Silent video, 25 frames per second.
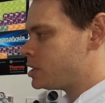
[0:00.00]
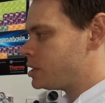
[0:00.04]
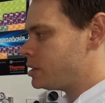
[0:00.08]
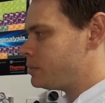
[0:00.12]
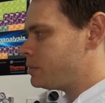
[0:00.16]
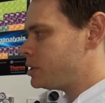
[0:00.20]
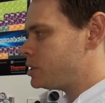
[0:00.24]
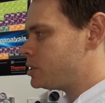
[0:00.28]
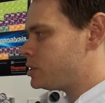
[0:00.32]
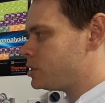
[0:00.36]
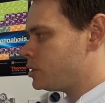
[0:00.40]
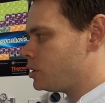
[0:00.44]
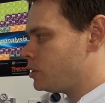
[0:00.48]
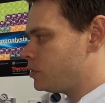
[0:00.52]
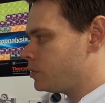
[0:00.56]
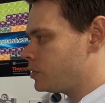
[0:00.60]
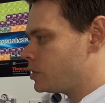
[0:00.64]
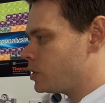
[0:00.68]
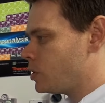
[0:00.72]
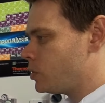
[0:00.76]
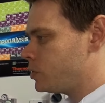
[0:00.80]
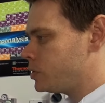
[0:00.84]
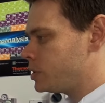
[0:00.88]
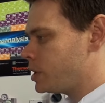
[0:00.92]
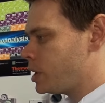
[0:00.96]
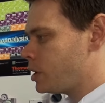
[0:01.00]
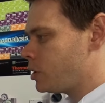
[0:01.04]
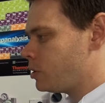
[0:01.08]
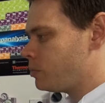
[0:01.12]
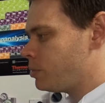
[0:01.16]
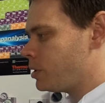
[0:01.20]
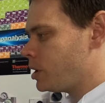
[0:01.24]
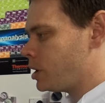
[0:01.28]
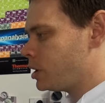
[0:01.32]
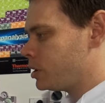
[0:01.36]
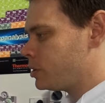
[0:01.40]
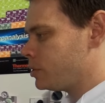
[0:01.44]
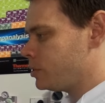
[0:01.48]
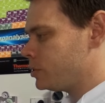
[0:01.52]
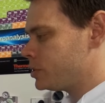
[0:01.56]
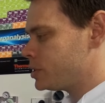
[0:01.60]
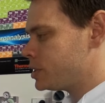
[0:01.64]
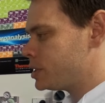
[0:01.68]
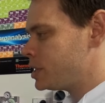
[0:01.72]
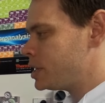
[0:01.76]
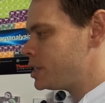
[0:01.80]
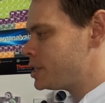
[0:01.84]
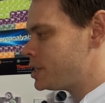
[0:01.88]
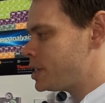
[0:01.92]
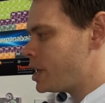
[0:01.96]
image of gold nanoparticles. And
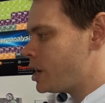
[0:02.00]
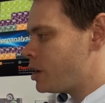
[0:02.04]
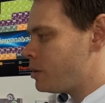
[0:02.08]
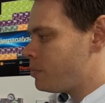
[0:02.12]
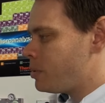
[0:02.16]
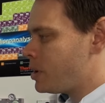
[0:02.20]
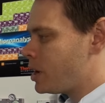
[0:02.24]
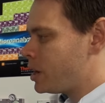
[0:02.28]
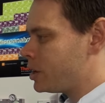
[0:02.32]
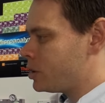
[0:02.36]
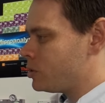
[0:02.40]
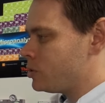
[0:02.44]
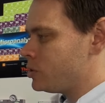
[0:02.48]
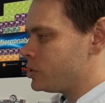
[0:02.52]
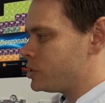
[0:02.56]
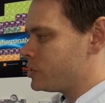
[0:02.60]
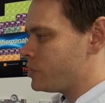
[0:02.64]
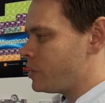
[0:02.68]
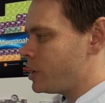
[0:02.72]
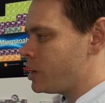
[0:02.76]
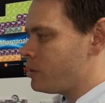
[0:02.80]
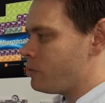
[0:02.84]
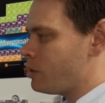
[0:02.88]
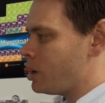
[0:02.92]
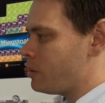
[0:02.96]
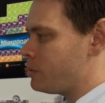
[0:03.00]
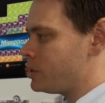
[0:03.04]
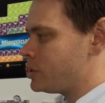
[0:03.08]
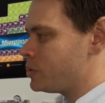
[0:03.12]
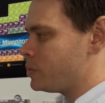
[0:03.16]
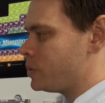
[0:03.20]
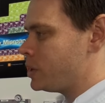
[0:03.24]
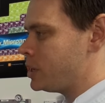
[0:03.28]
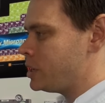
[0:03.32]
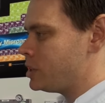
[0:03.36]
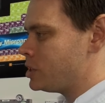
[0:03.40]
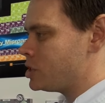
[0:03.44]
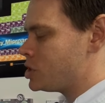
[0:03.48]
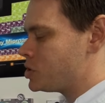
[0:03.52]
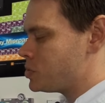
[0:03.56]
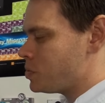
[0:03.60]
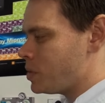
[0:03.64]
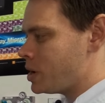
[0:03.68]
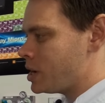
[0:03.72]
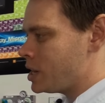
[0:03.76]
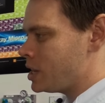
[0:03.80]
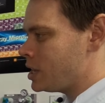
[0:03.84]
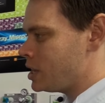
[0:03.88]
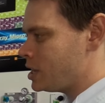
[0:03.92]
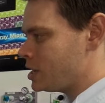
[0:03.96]
these nanoparticles are anywhere between
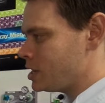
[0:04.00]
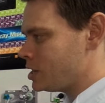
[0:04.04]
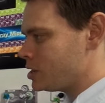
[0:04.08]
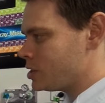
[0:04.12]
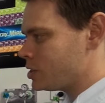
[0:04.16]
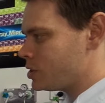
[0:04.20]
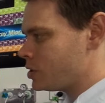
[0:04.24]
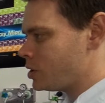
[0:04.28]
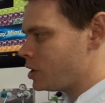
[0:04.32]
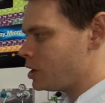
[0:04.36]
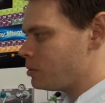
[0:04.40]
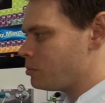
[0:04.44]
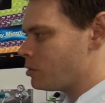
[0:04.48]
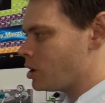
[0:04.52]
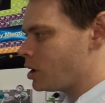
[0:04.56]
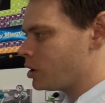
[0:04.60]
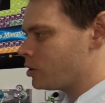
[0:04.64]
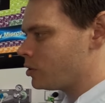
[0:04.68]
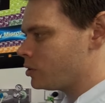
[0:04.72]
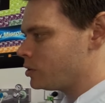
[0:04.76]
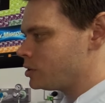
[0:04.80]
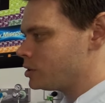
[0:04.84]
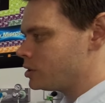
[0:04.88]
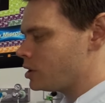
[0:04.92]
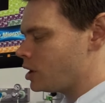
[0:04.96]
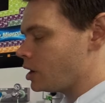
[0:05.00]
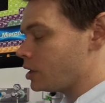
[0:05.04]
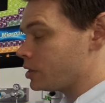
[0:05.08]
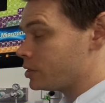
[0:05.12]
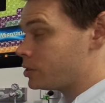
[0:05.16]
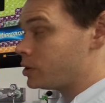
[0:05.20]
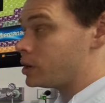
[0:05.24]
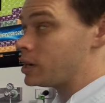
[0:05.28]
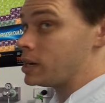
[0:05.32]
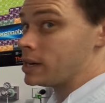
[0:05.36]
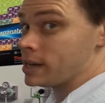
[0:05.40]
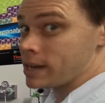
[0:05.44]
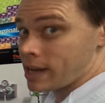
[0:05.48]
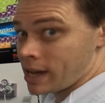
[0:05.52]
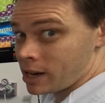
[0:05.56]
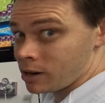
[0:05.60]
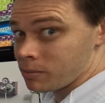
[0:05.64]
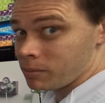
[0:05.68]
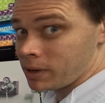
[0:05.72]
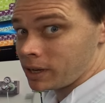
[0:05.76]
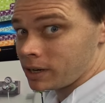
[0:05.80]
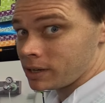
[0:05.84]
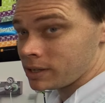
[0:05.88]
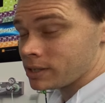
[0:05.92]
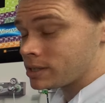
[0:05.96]
20 and 30
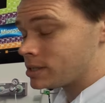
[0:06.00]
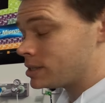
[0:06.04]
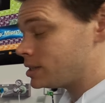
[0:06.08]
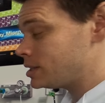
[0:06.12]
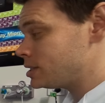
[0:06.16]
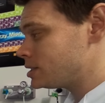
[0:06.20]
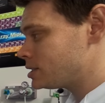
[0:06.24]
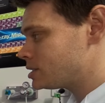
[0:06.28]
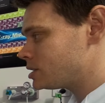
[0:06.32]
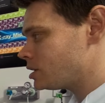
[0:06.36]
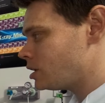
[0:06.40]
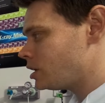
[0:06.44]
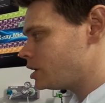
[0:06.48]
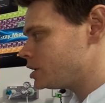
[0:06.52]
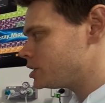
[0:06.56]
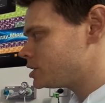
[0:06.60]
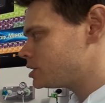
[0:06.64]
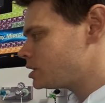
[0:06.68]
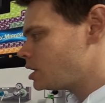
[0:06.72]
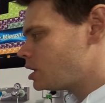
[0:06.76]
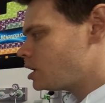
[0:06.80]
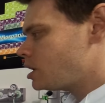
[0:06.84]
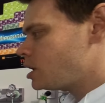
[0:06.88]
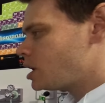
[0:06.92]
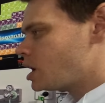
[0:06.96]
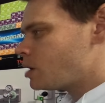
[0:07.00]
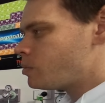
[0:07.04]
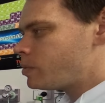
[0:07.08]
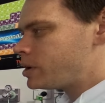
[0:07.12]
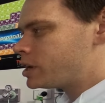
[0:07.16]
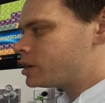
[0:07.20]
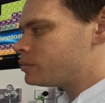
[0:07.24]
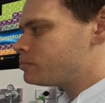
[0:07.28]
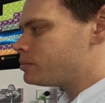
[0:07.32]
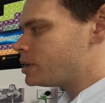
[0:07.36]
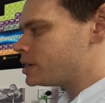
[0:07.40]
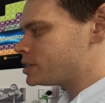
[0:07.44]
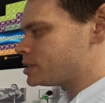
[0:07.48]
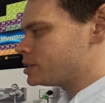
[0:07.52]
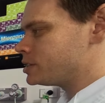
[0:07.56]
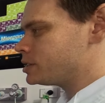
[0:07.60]
nanometers in size. And we can measure